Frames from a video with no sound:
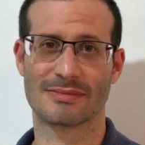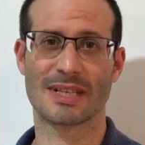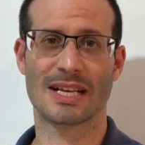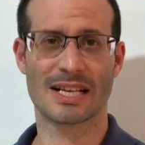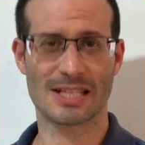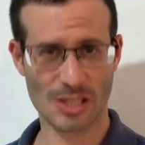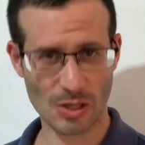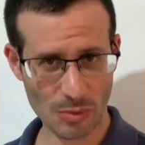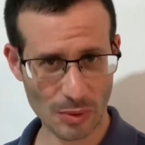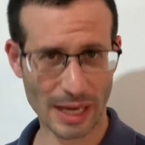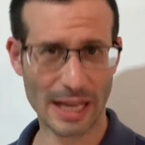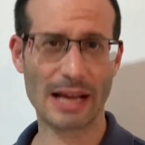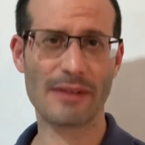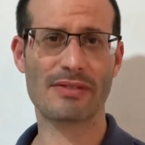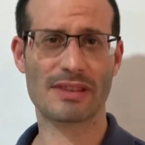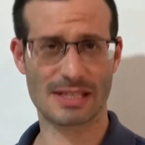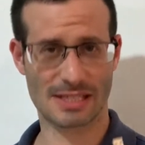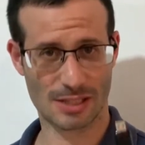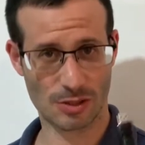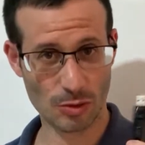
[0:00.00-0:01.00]
So I have
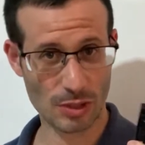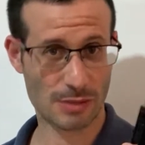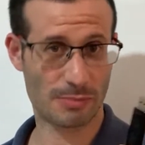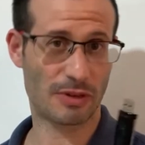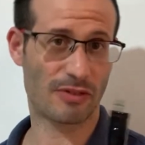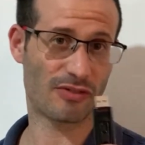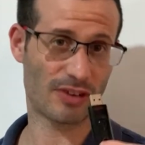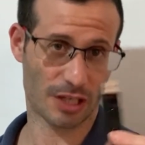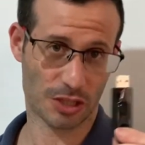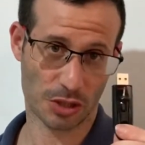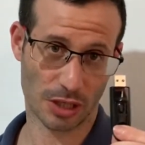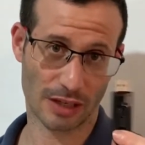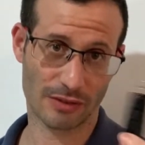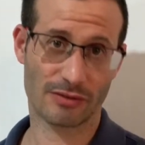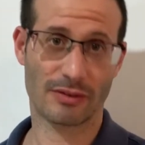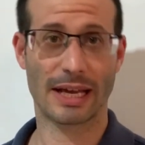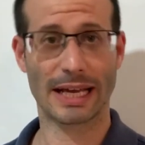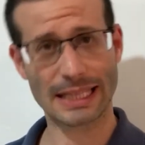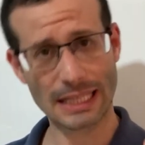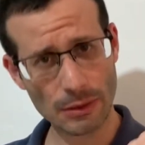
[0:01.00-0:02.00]
this USB flash drive
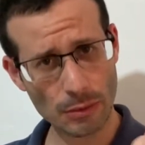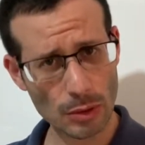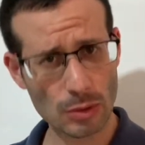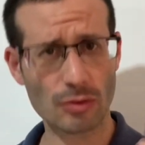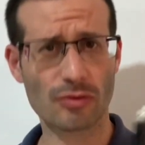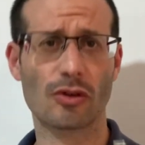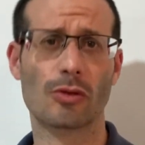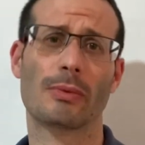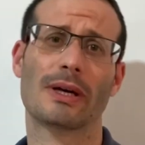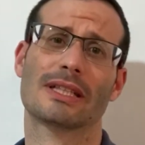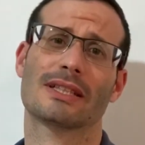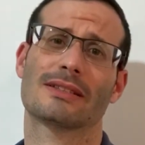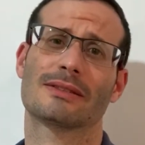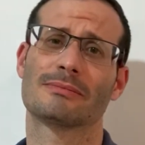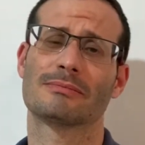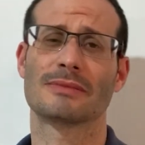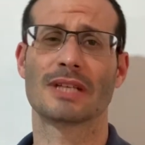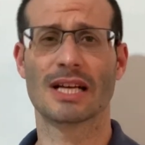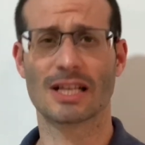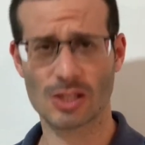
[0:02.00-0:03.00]
and I want to format it.
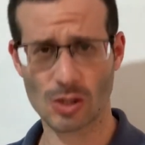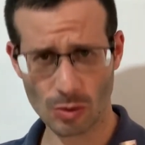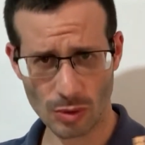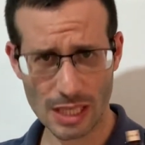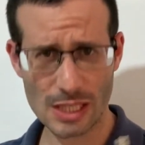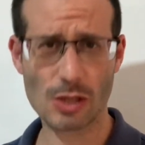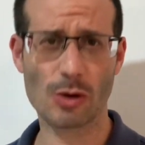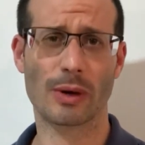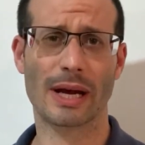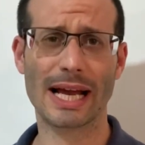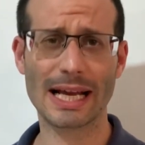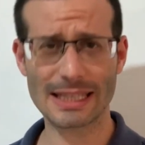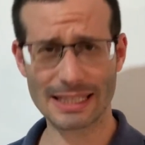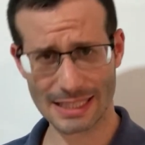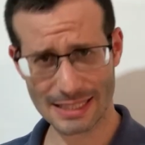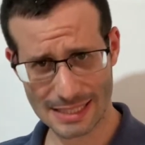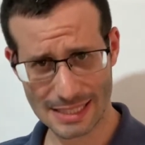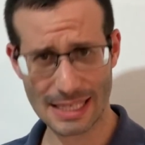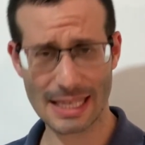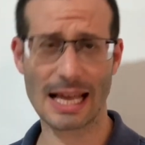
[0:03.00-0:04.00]
So let's go ahead and
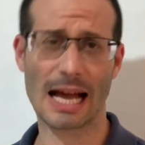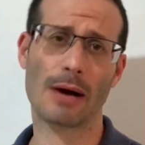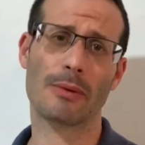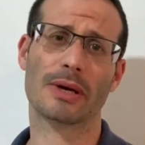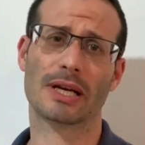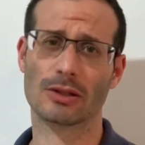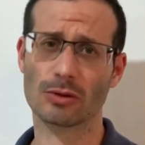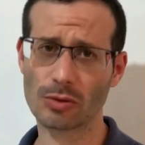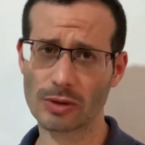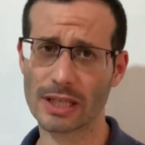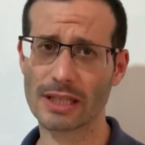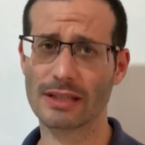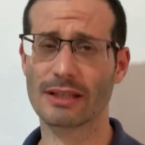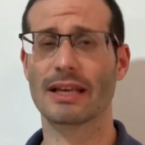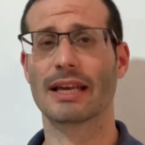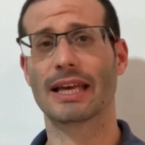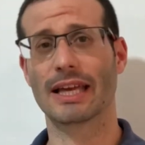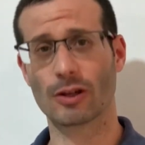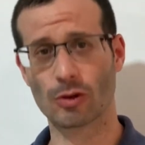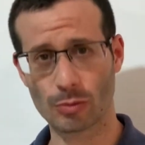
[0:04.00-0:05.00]
see how we can do it
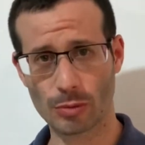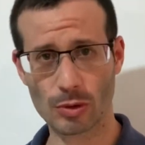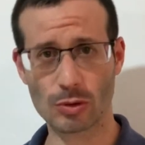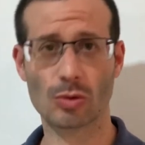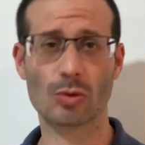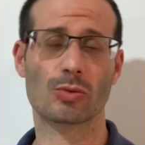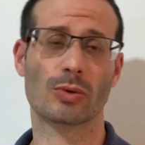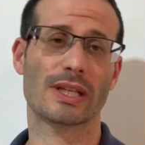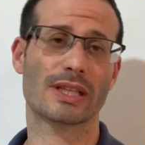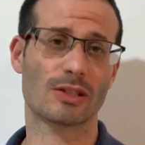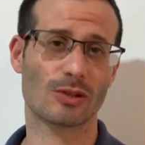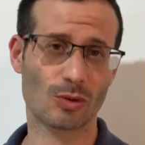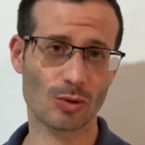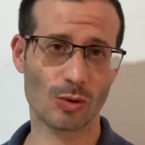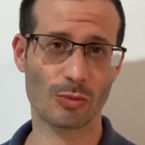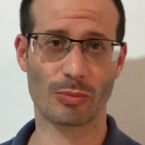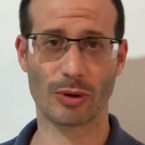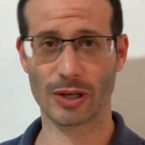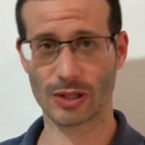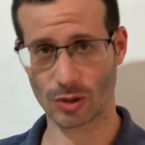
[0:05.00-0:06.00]
in Ubuntu
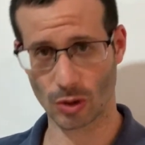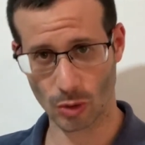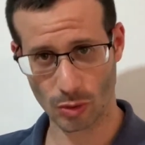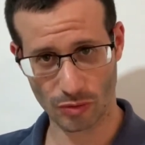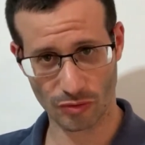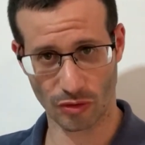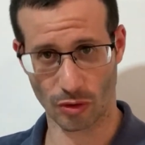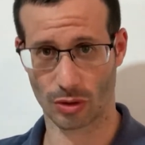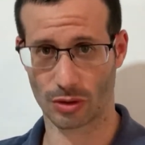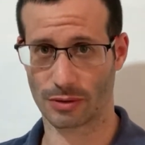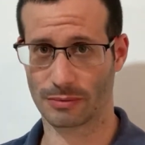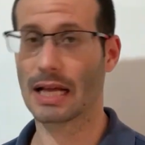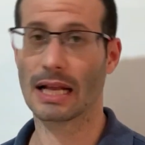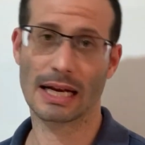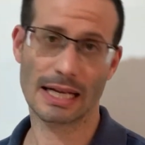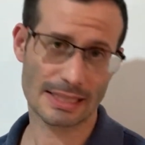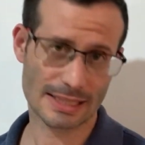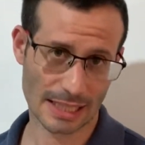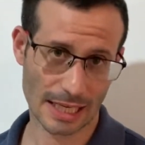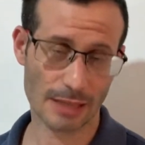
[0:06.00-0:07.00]
22.04. Let's
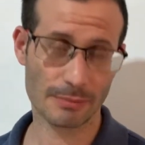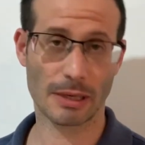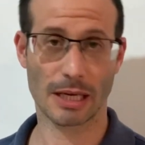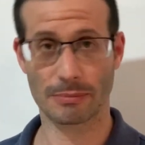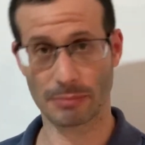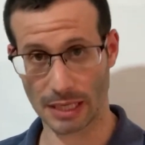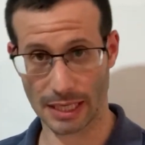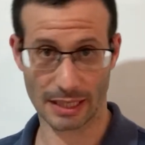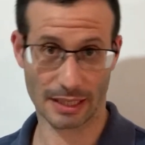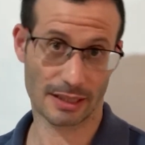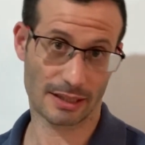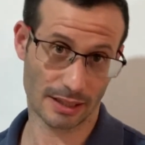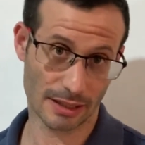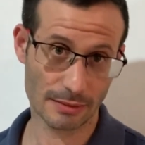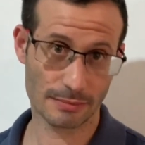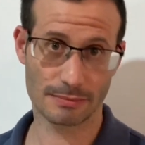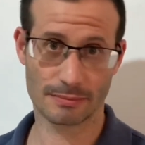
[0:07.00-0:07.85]
start by plugging it in.